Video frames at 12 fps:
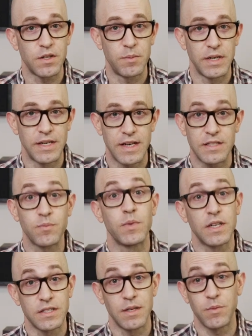on my desk
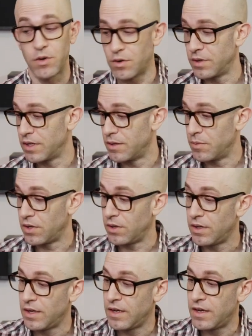because I'm currently in the
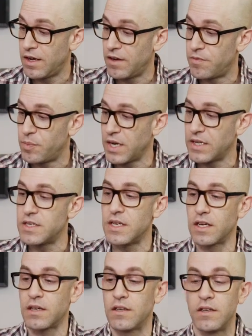middle of
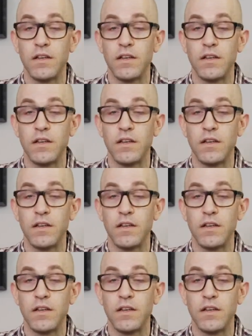painting